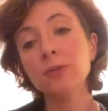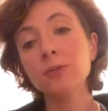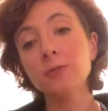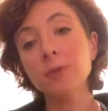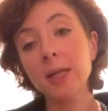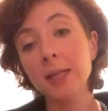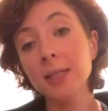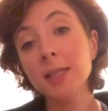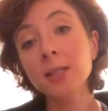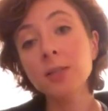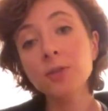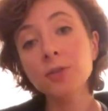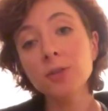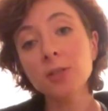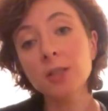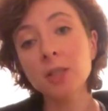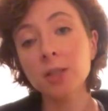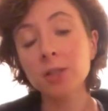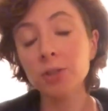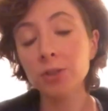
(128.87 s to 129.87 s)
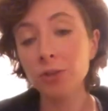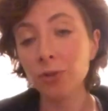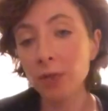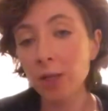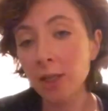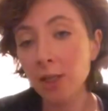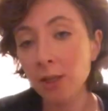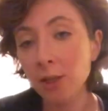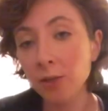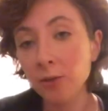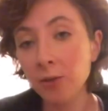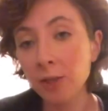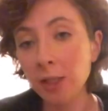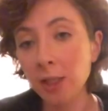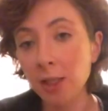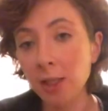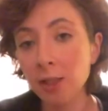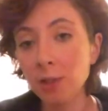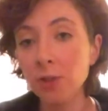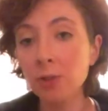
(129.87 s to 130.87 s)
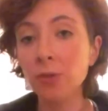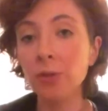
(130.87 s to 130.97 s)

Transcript: you're ready to start training your knee